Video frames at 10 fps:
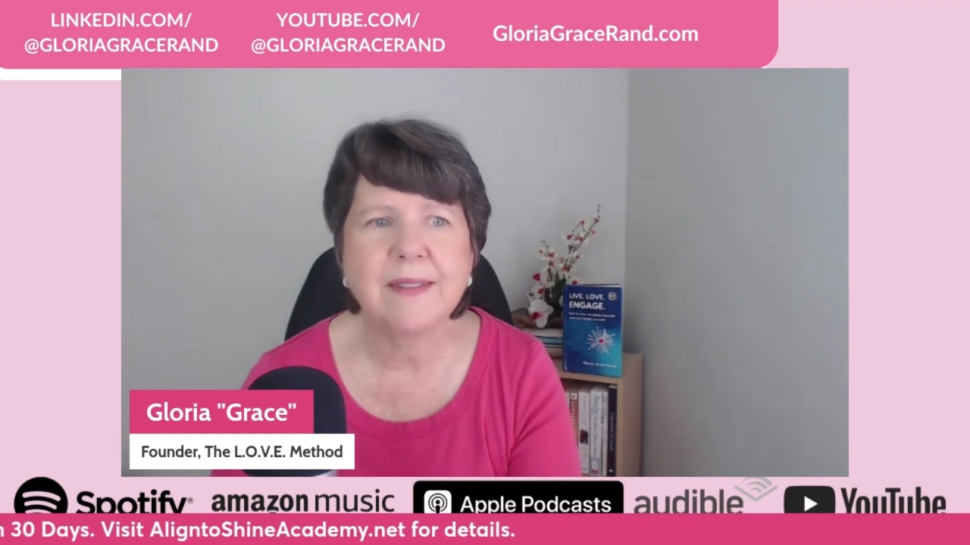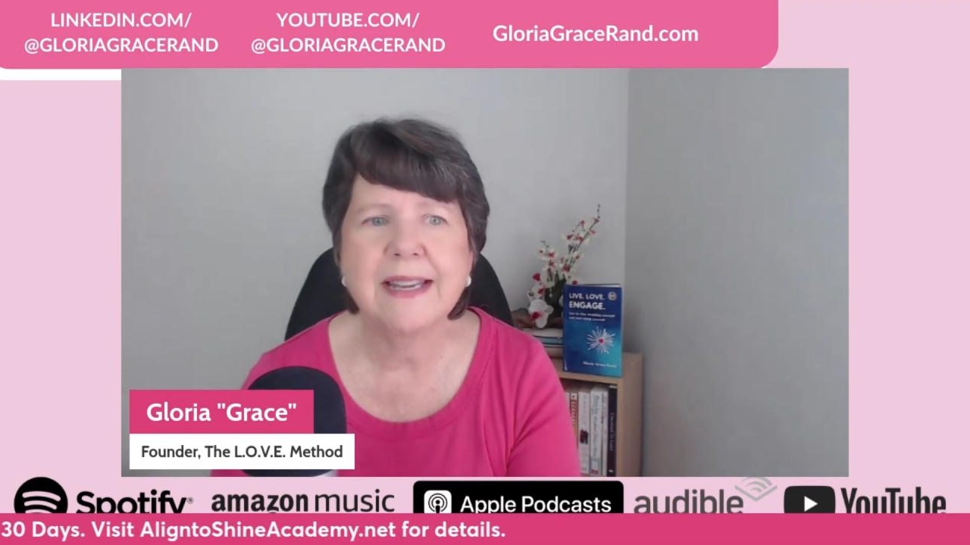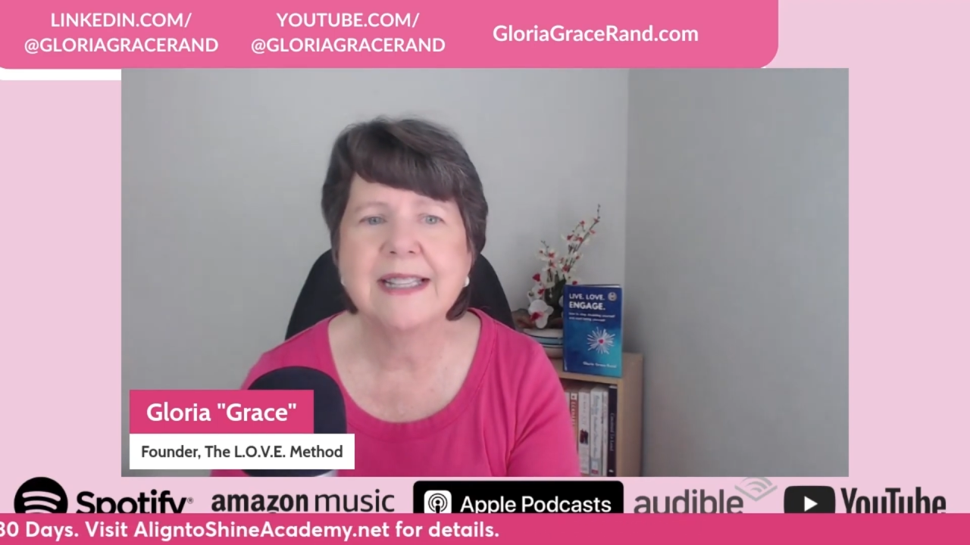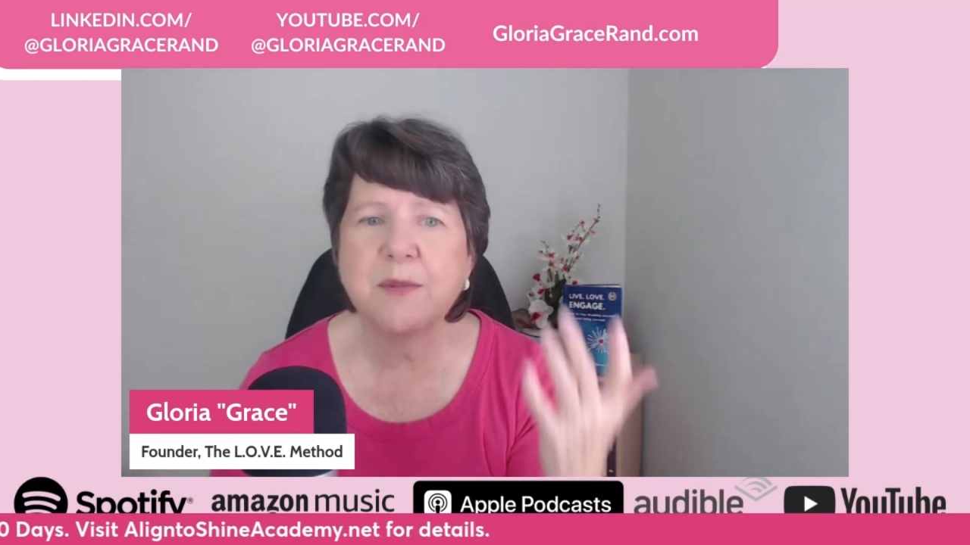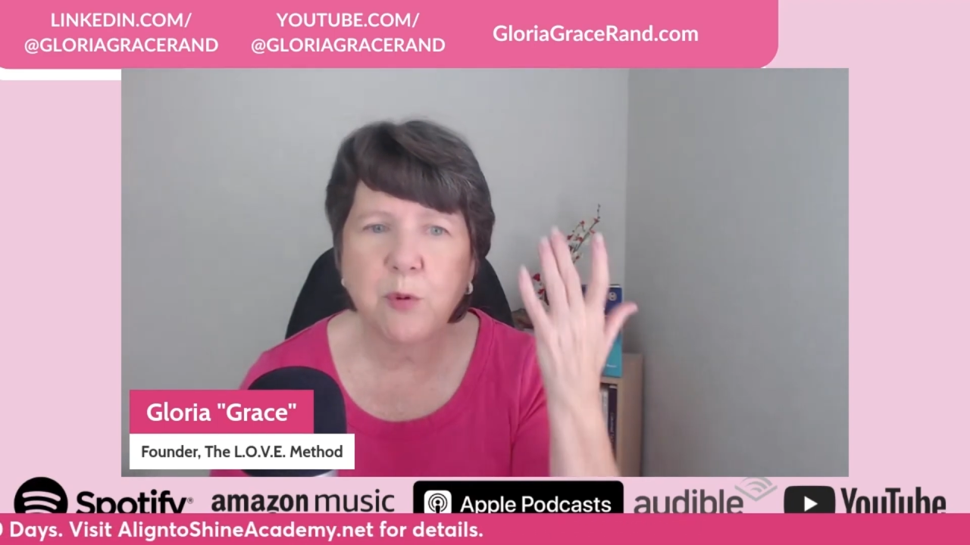
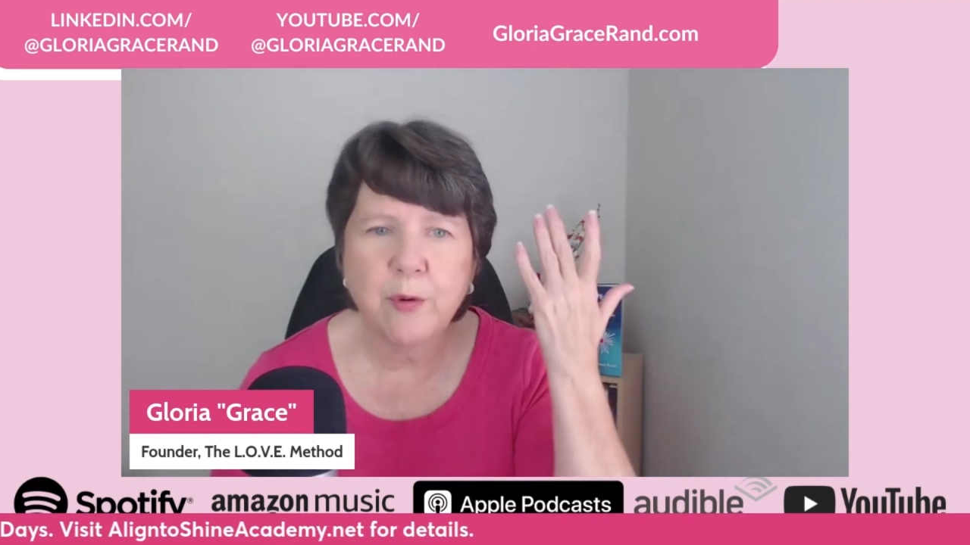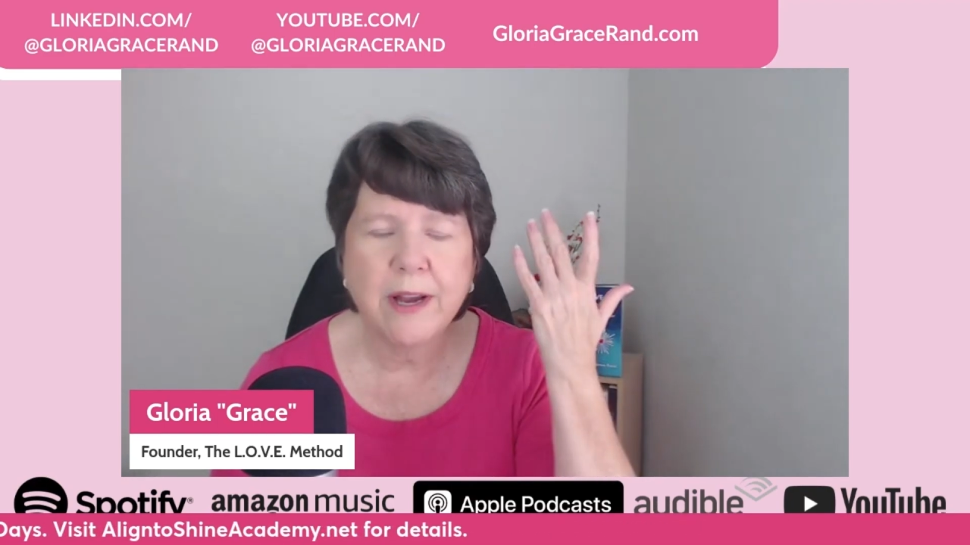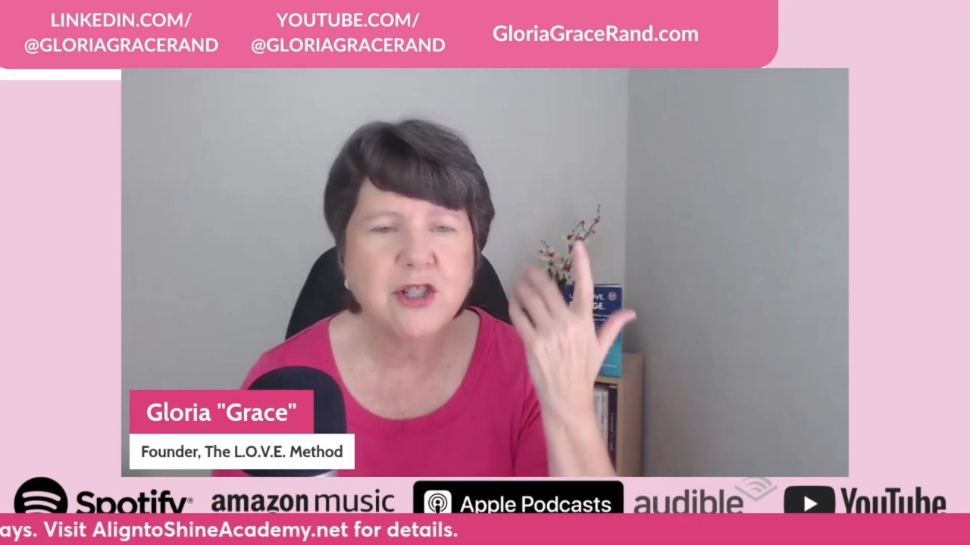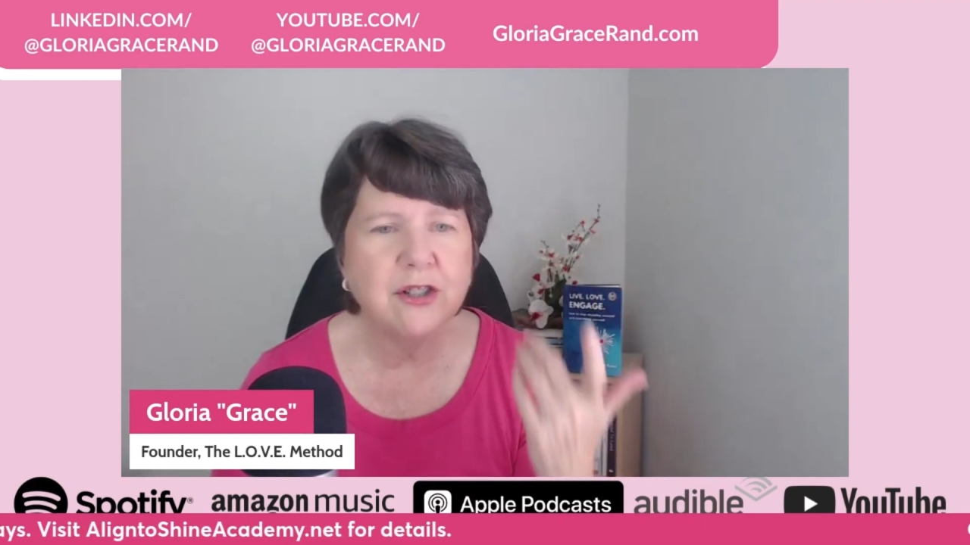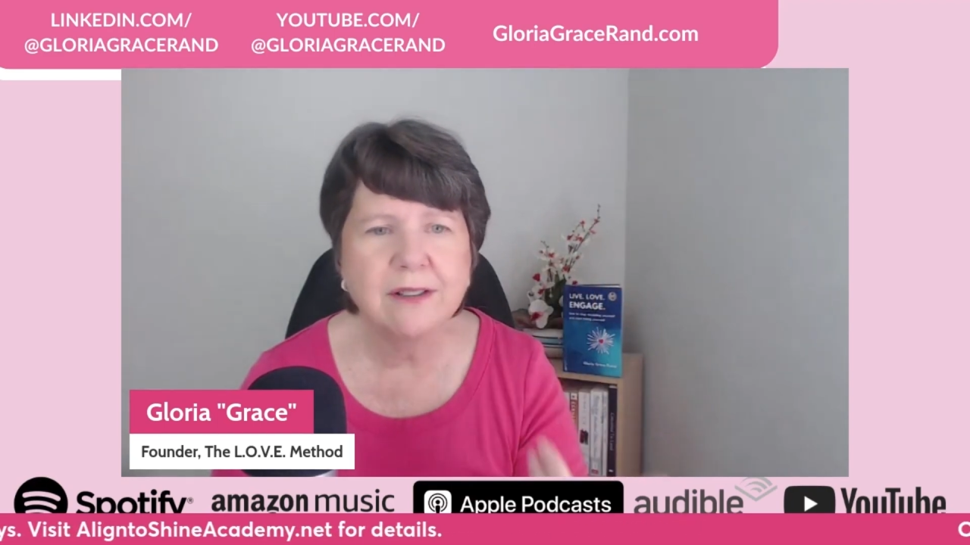
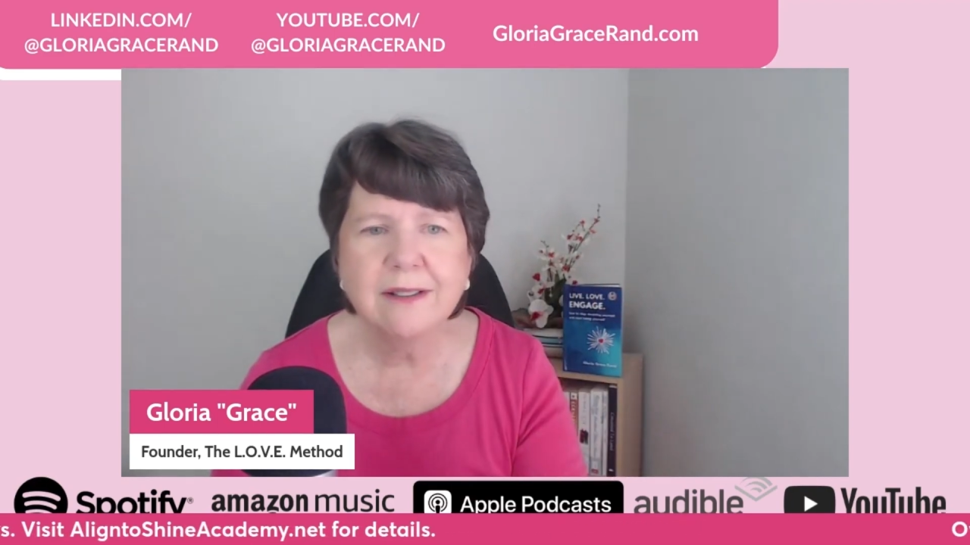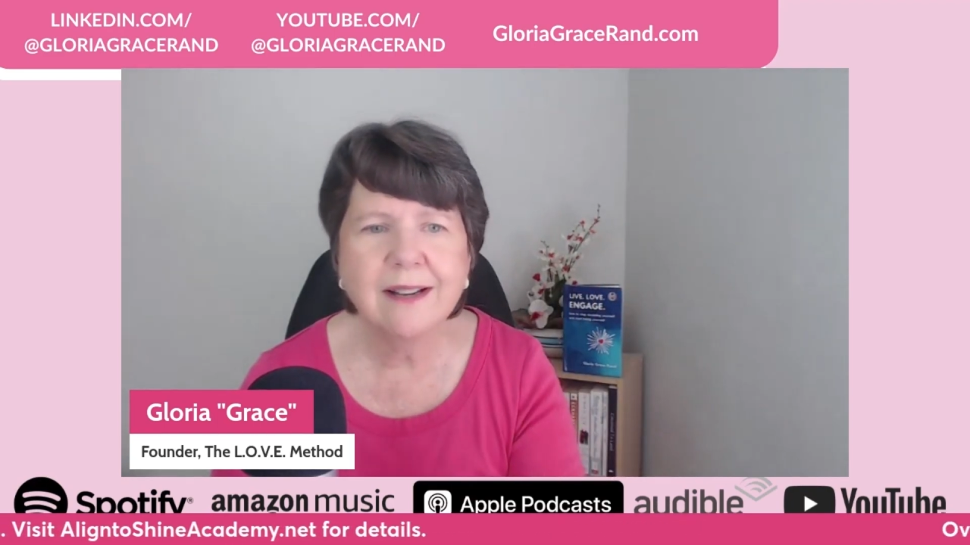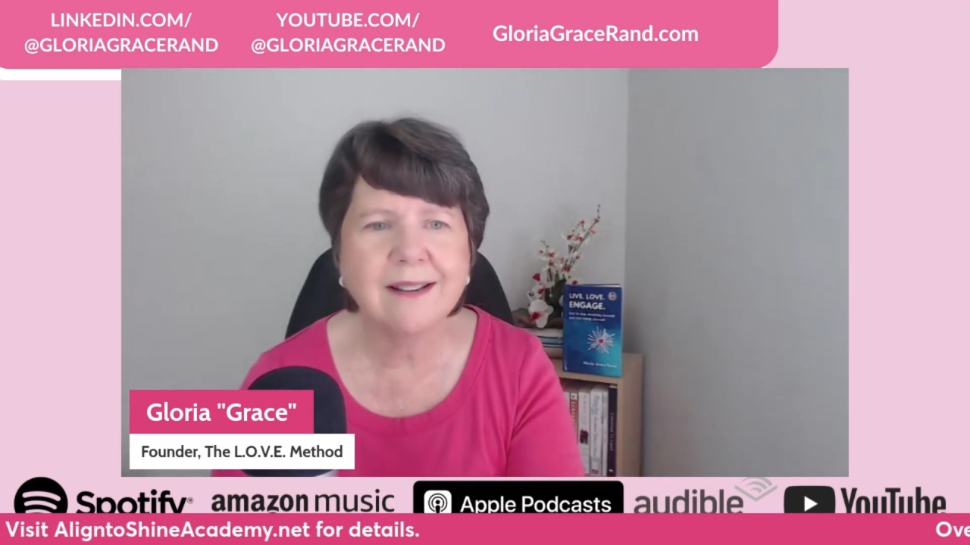inspiration